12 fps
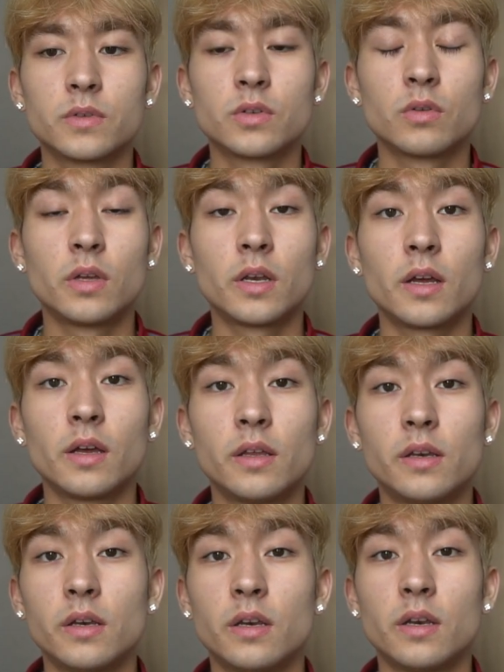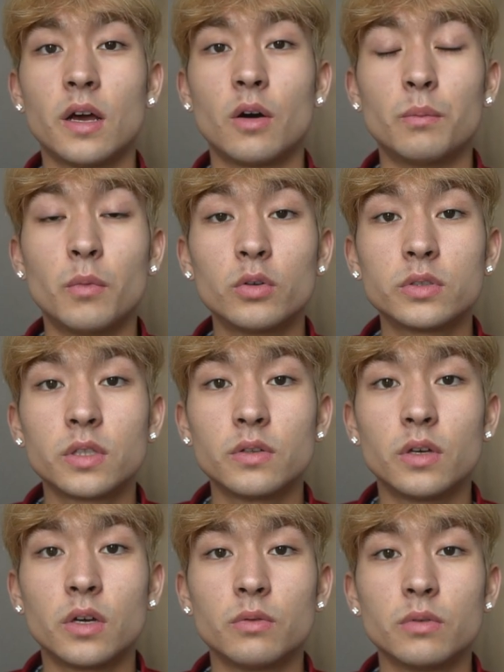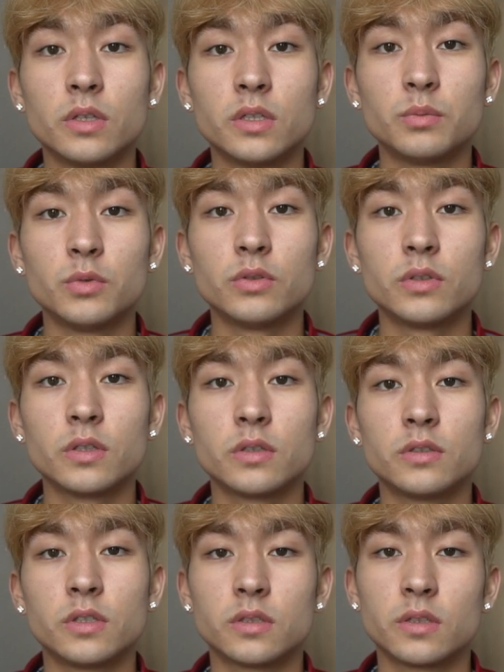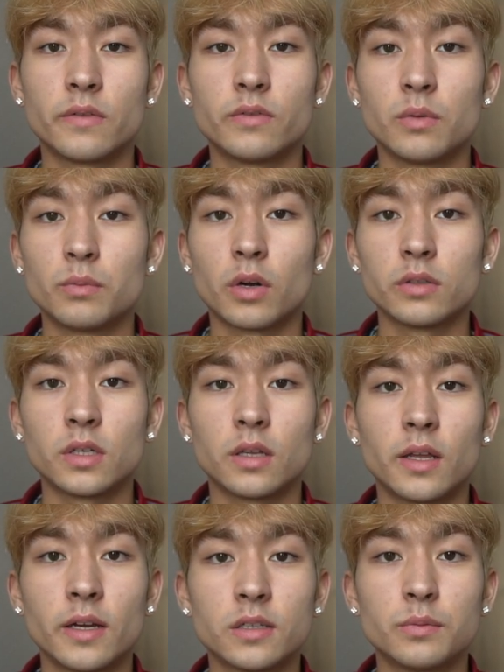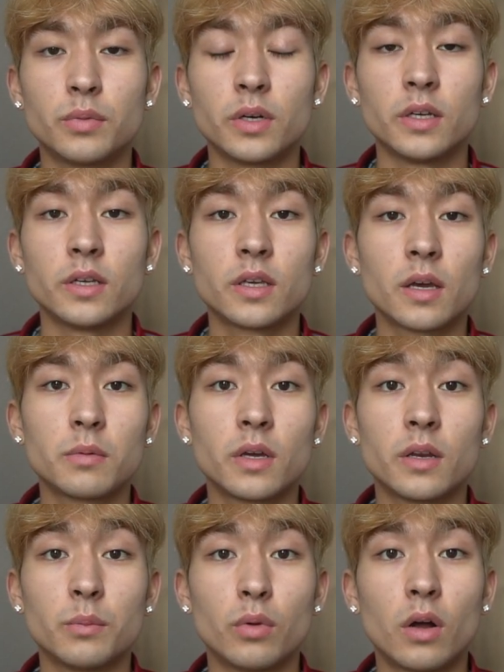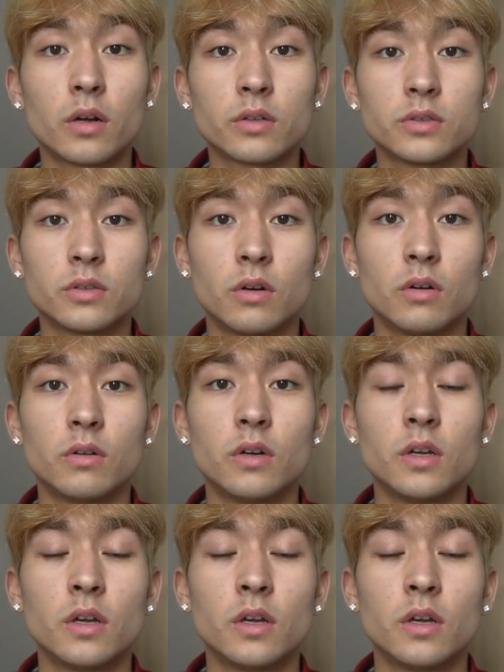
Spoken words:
So then I edited out most of the unreleased music, just left in parts I liked, but it kept getting blocked, so